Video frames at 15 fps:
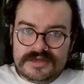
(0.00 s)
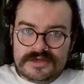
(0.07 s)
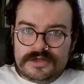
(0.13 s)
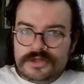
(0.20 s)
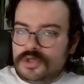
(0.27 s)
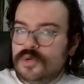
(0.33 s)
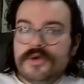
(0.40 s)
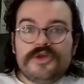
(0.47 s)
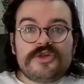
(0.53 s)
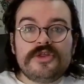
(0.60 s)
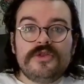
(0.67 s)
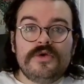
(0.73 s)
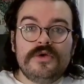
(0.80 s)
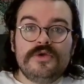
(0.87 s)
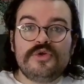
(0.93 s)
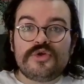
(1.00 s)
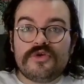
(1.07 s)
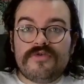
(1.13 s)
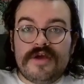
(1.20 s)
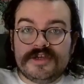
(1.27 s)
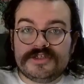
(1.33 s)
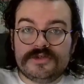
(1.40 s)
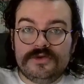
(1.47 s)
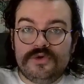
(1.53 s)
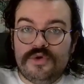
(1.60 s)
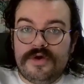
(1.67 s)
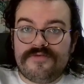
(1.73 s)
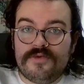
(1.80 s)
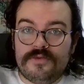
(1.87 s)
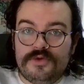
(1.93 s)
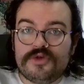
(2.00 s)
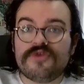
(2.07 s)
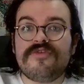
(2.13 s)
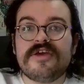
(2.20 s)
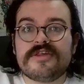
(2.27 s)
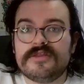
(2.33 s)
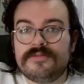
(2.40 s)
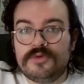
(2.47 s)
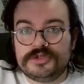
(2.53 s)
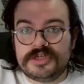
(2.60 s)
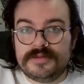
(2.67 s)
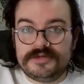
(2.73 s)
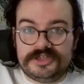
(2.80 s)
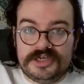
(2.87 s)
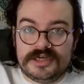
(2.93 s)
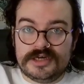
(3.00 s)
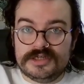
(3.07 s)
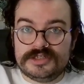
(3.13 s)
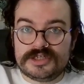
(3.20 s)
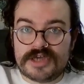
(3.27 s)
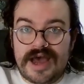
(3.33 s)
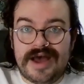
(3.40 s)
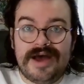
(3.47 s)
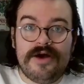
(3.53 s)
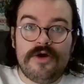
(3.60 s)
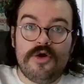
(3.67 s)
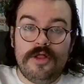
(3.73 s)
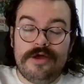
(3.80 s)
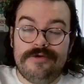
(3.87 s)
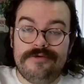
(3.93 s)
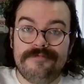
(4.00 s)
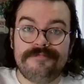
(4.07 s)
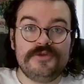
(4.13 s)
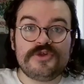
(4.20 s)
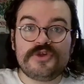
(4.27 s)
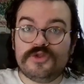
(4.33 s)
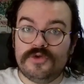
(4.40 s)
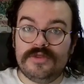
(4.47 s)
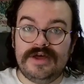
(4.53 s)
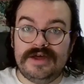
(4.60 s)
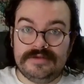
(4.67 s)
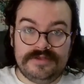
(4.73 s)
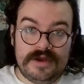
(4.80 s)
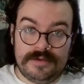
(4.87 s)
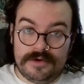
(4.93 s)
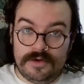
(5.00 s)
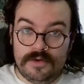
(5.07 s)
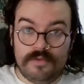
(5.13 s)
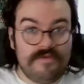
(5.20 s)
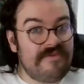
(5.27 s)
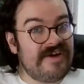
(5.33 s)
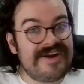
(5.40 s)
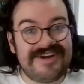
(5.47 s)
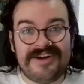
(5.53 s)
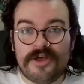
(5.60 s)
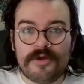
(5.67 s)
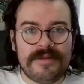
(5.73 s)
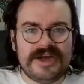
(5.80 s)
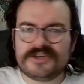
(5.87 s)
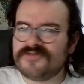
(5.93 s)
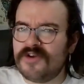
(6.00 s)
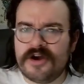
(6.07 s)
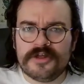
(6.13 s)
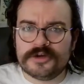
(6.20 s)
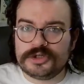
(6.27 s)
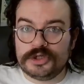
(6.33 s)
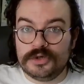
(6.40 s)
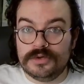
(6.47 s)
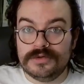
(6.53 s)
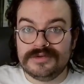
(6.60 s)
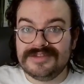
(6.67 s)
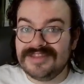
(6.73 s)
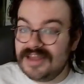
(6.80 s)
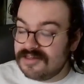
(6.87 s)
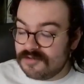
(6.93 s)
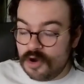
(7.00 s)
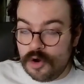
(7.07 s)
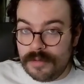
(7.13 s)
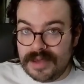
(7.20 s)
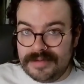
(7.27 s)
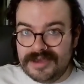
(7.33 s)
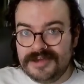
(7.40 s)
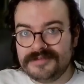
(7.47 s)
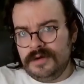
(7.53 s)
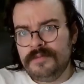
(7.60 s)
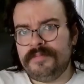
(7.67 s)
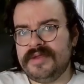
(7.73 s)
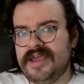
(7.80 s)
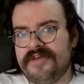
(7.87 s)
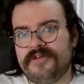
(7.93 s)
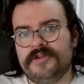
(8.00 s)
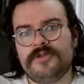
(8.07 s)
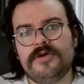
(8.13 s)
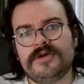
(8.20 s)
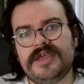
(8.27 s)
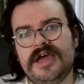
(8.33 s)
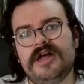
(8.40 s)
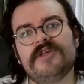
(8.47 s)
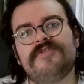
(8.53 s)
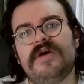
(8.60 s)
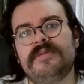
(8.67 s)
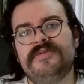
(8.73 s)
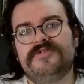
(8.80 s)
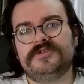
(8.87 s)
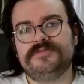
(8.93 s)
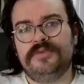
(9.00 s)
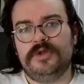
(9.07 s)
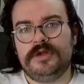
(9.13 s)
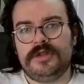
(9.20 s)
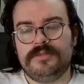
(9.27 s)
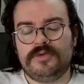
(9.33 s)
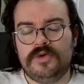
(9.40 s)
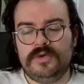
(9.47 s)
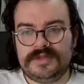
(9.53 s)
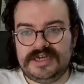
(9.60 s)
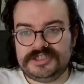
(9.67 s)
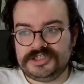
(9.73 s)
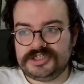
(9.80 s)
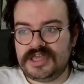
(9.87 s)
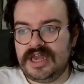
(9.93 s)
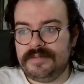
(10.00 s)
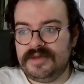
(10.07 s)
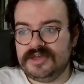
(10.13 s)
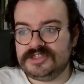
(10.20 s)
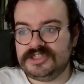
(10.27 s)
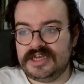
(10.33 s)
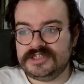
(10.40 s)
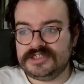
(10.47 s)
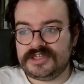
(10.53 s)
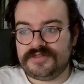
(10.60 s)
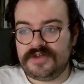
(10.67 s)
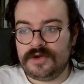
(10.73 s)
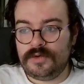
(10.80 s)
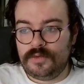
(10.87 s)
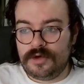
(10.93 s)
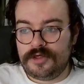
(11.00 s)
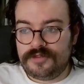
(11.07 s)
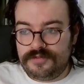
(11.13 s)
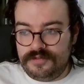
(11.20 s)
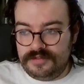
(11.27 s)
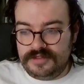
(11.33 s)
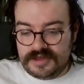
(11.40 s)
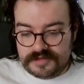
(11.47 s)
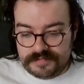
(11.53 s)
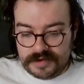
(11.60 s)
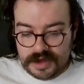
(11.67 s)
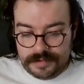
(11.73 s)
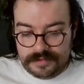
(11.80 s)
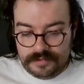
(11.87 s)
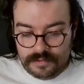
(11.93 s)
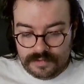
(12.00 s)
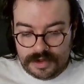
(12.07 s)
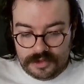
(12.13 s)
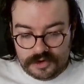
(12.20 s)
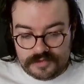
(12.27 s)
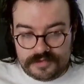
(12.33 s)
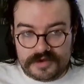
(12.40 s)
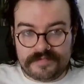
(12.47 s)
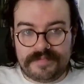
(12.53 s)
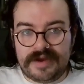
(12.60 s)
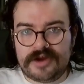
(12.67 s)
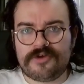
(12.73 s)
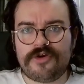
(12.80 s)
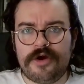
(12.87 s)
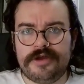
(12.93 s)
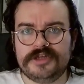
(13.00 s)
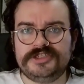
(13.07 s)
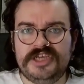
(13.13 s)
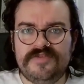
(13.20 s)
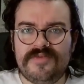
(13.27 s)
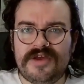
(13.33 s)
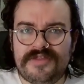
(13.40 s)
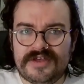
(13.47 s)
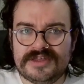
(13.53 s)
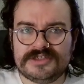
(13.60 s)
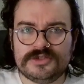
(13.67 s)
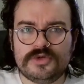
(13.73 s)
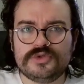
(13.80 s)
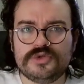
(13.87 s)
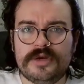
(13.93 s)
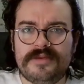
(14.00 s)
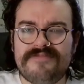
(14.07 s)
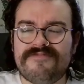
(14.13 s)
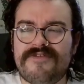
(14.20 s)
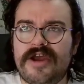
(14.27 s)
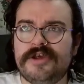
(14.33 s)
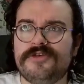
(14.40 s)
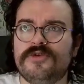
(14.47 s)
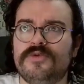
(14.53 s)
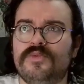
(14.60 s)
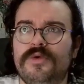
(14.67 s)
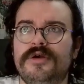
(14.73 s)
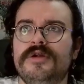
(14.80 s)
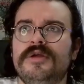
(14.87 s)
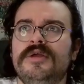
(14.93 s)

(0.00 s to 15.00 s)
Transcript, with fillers: You know what you can do? You can wrestle whoever. You can wrestle the motorcycle machine guns at all out. You can do that. There we go. We've added another match for another show. Let's go, baby. But yeah, I think Don Callis family versus Bullet Club Gold that just kind of makes sense. I think with this becoming Will Ospreay's big crowning achievement, I think this is also going to be very soon where